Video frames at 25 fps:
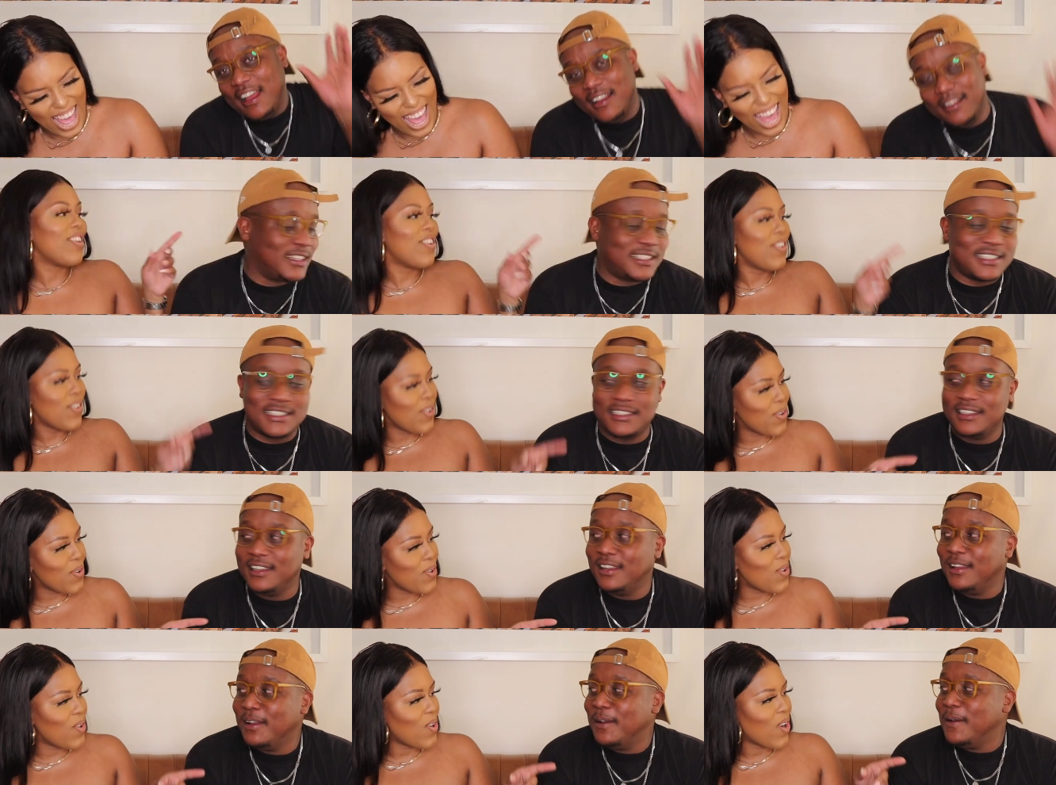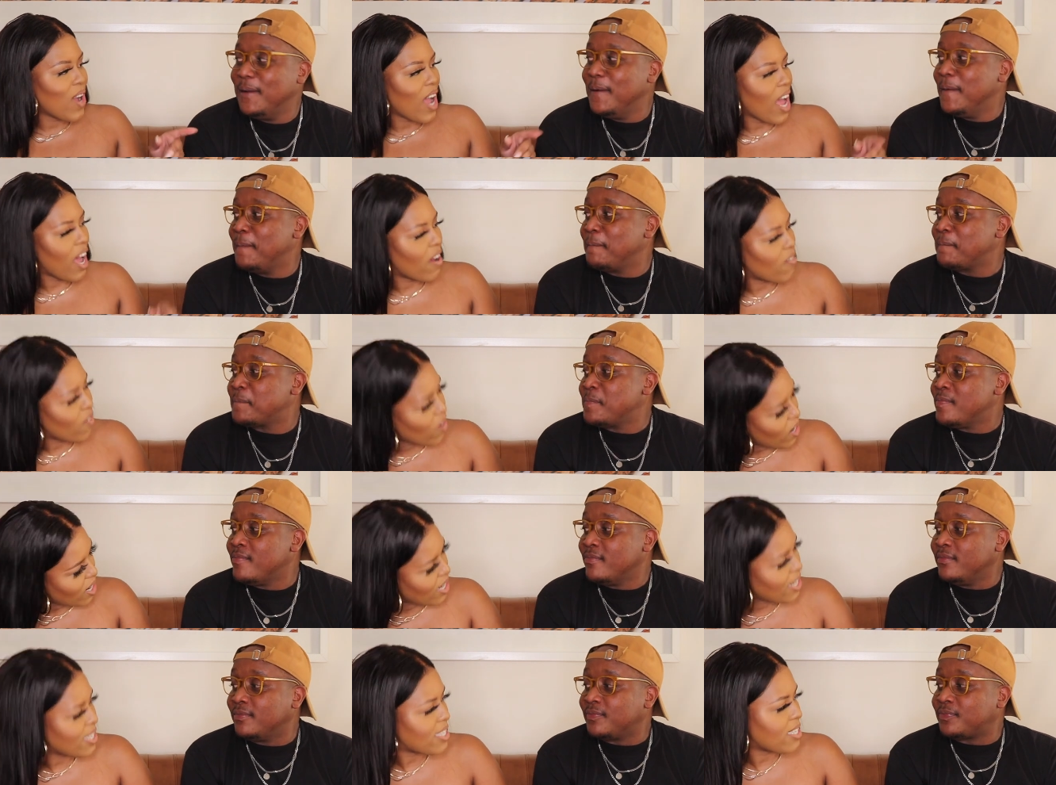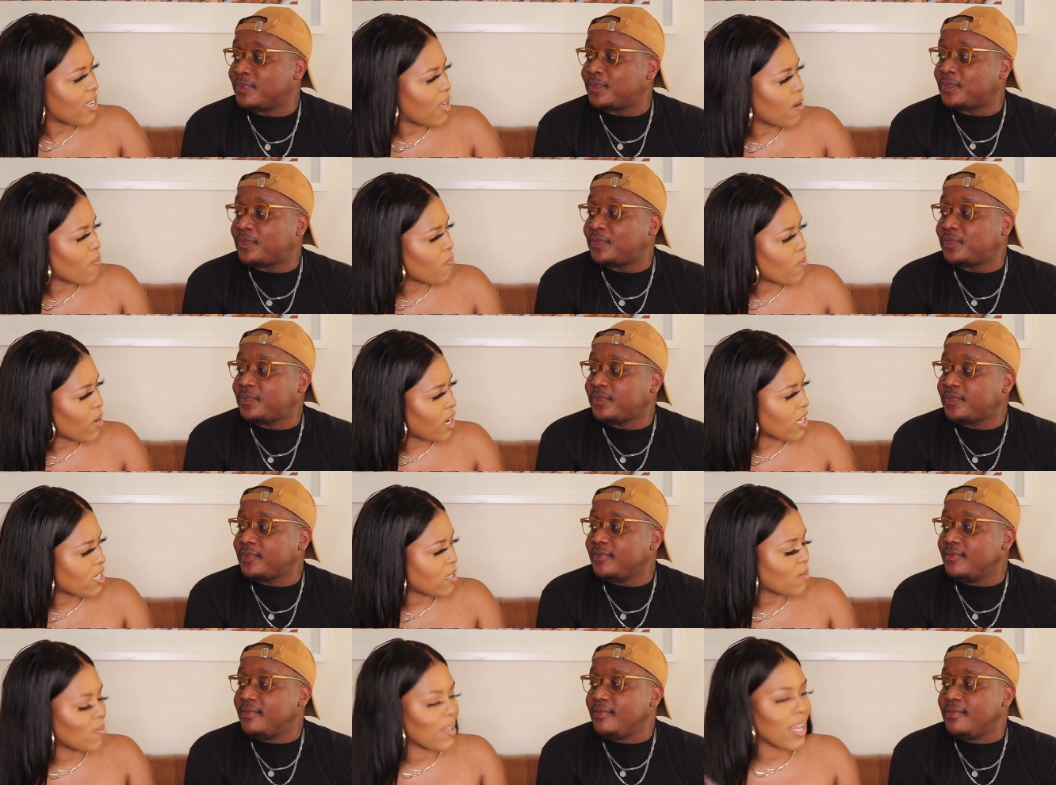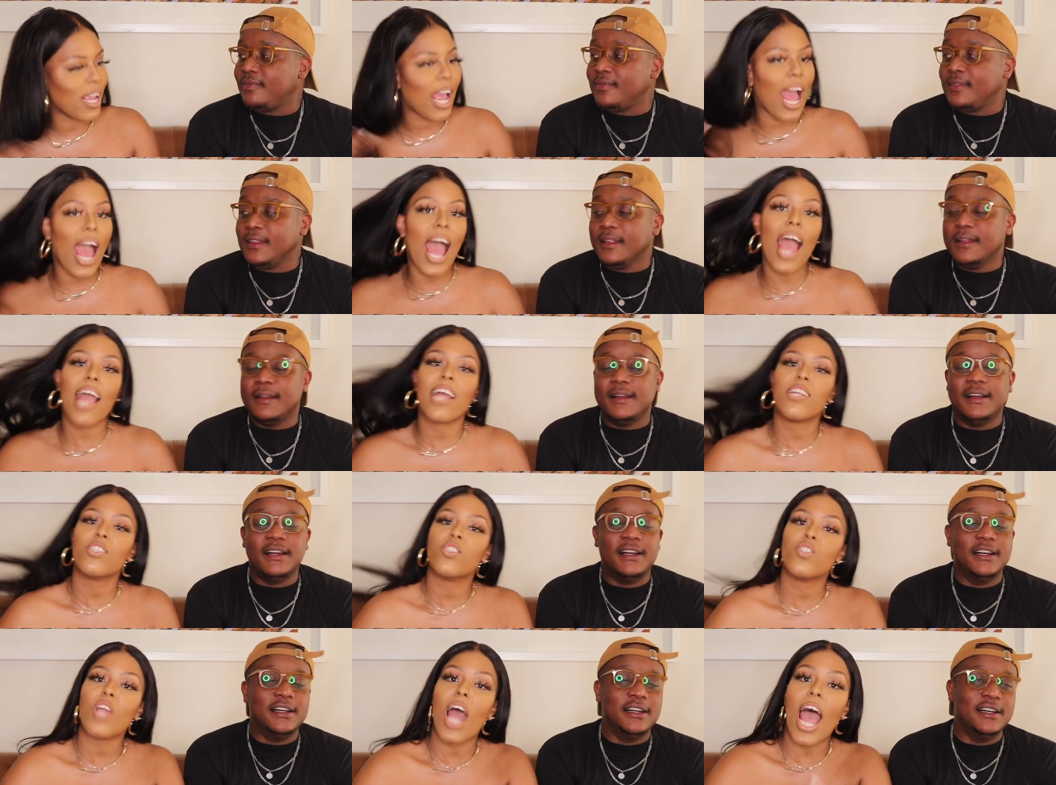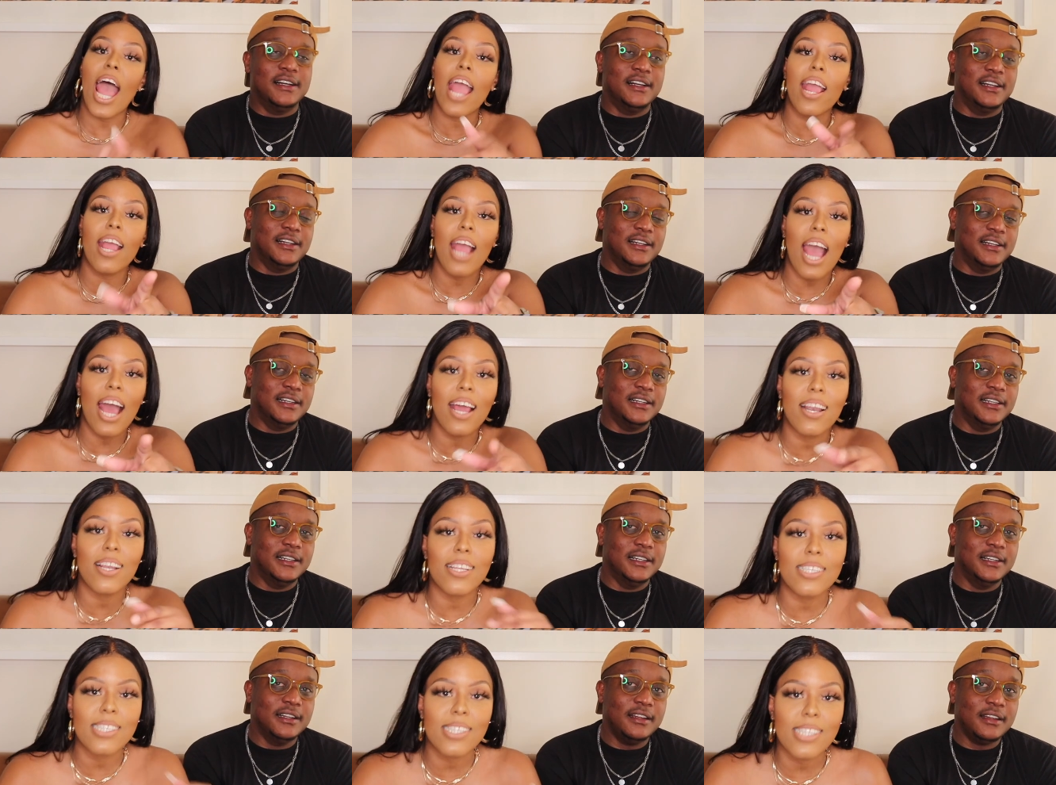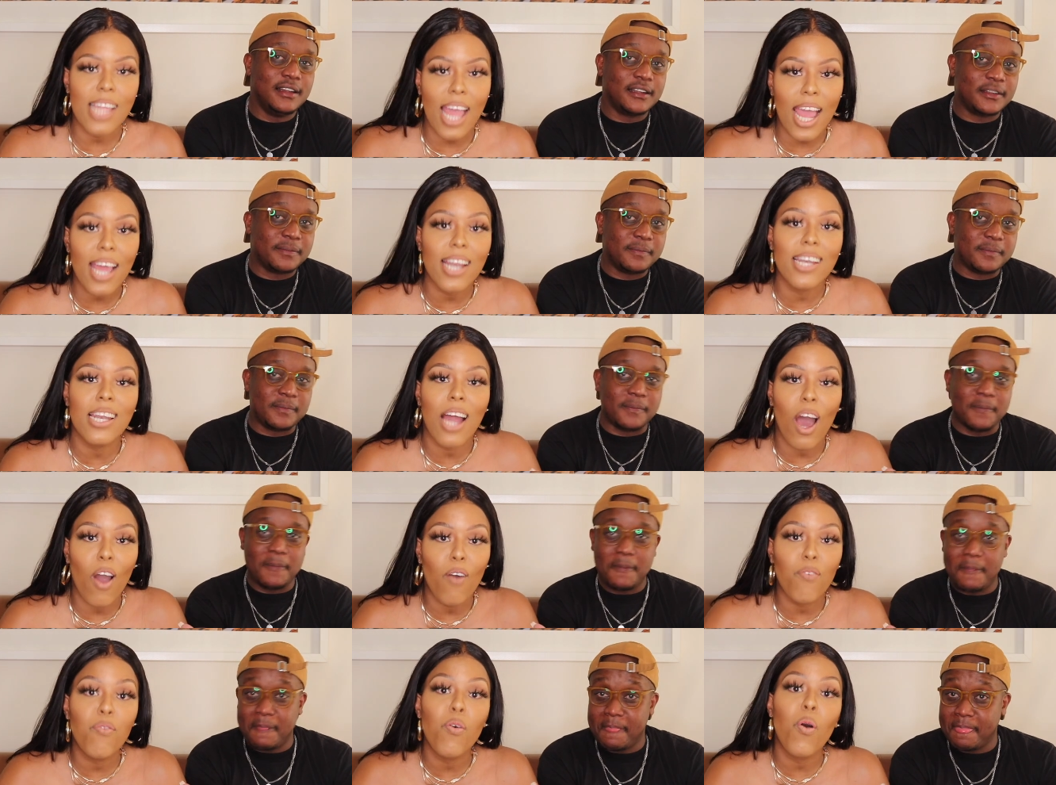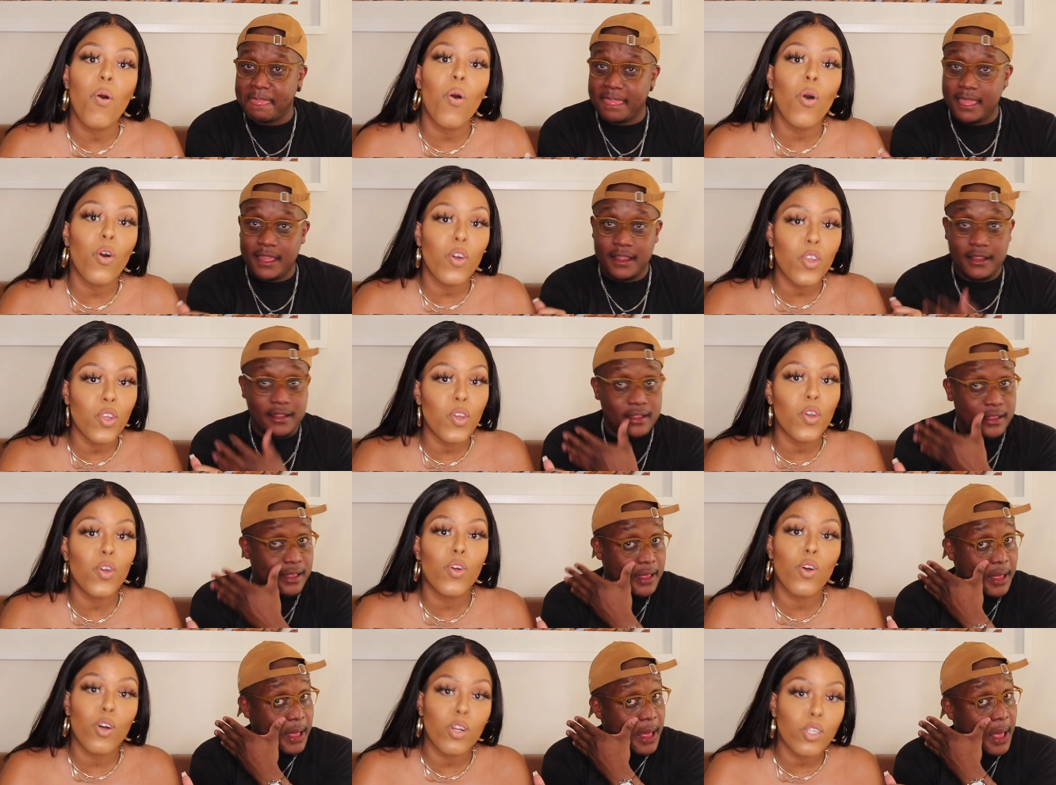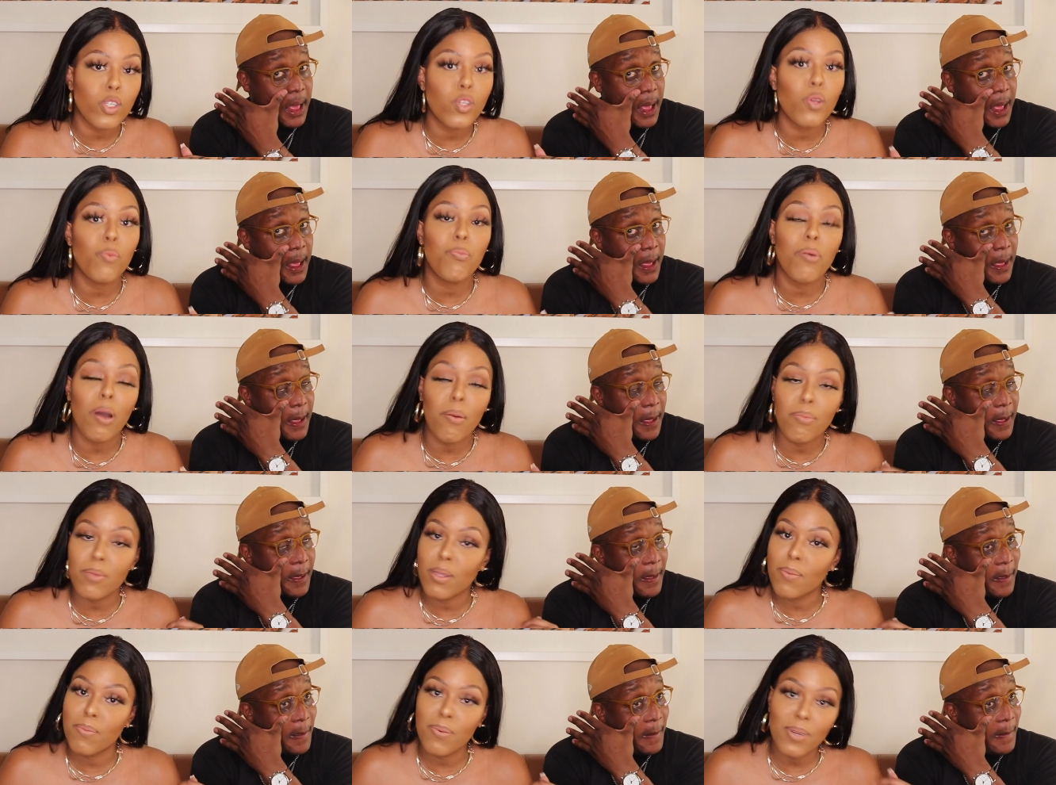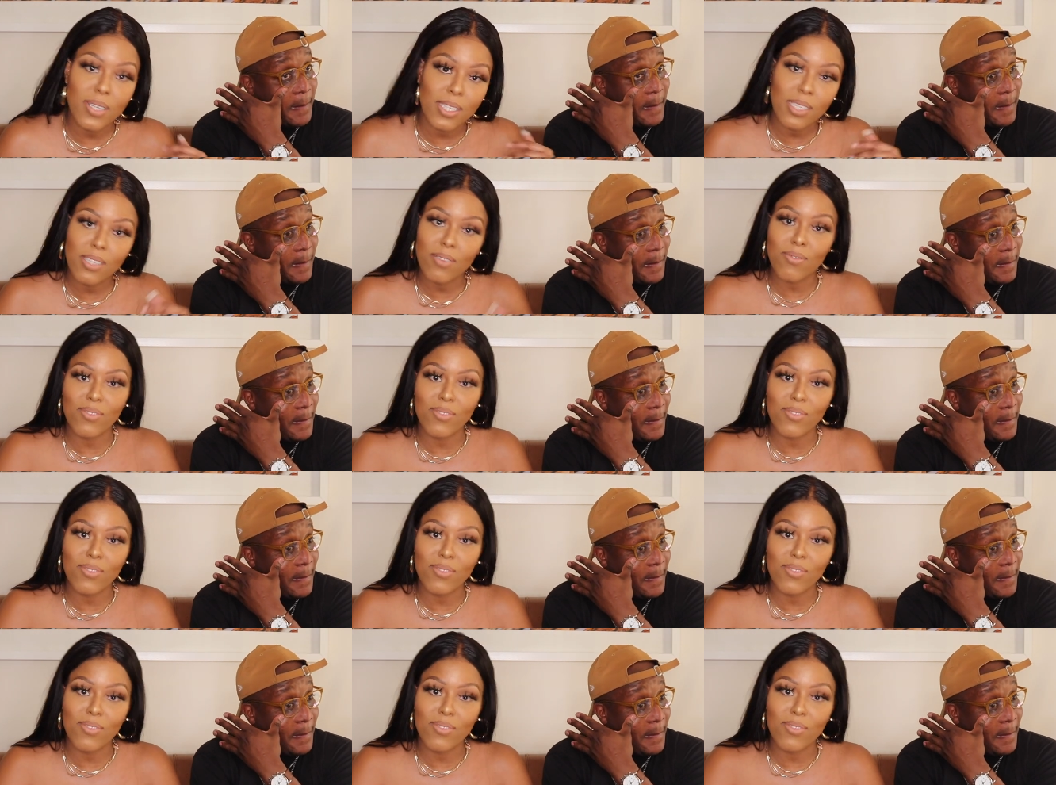Speaker 1: You have honestly impressed me. I, I understand now for all you girls who pop the pussy